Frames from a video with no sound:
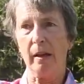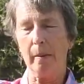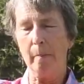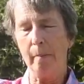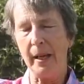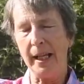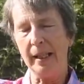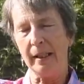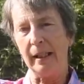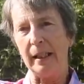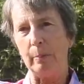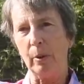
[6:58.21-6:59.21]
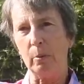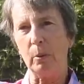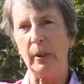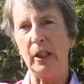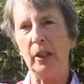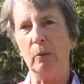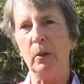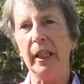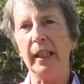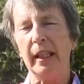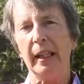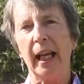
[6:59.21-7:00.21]
amazingly probably
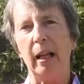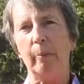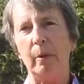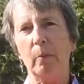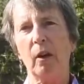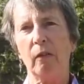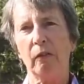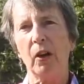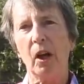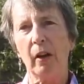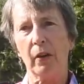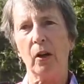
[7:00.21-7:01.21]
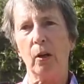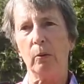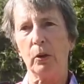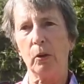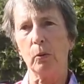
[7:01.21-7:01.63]
unique in helping my father hold a